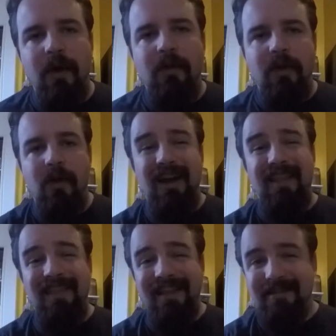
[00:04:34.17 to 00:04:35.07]
I only got, I
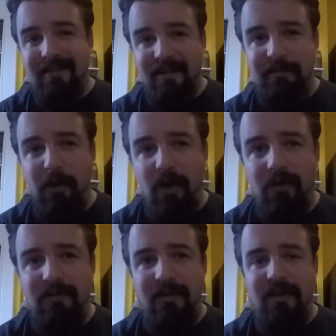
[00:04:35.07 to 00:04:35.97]
think, 6
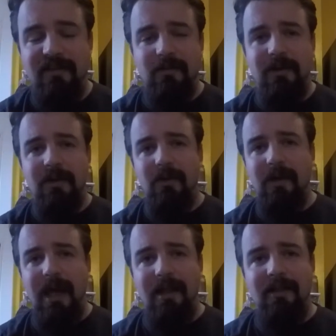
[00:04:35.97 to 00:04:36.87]
bottles of this. When I do a
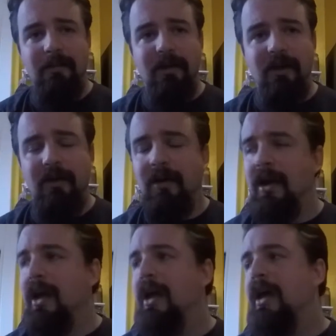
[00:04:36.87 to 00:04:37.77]
gallon of beer,
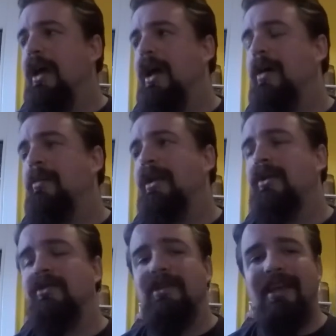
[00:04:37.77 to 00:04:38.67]
I
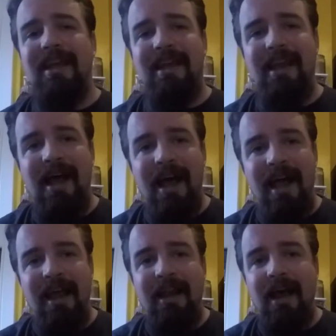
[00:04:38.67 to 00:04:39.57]
usually get 9.